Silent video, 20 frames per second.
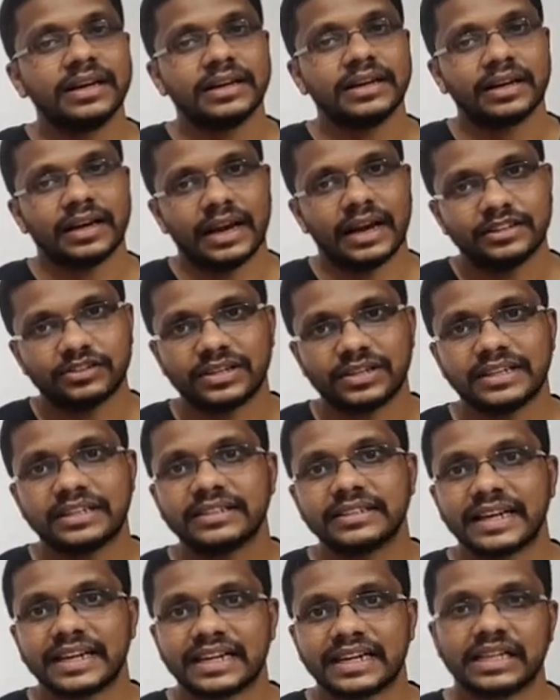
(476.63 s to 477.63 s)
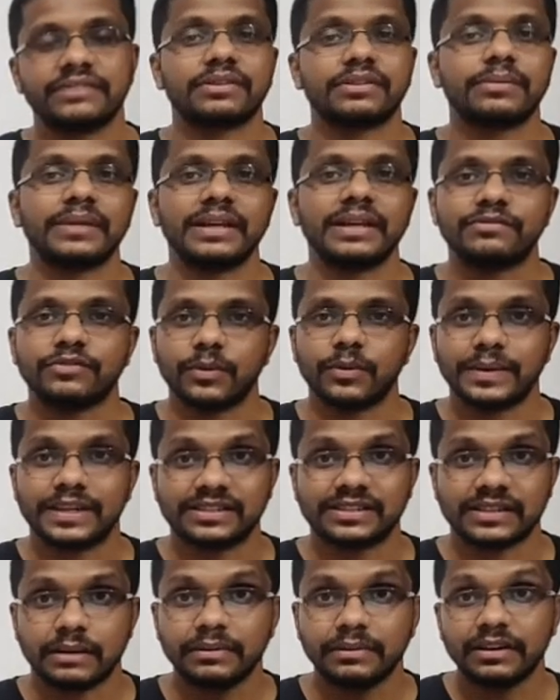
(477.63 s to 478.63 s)
isolated directly from the environmental
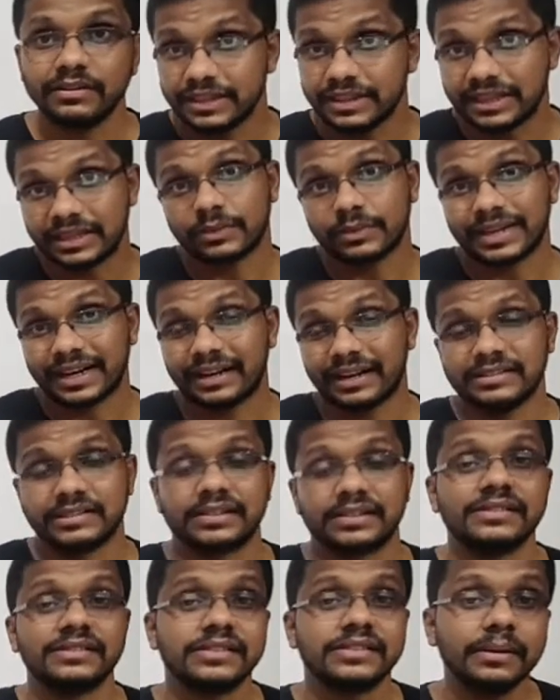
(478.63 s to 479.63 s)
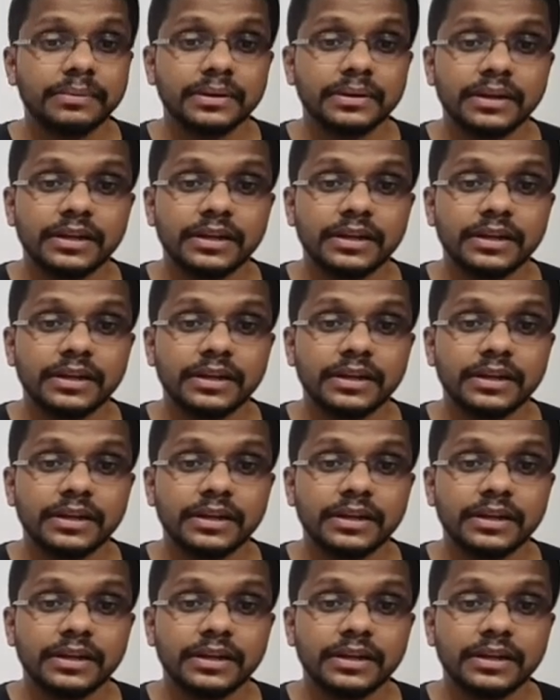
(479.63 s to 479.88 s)
sample without a culturing step.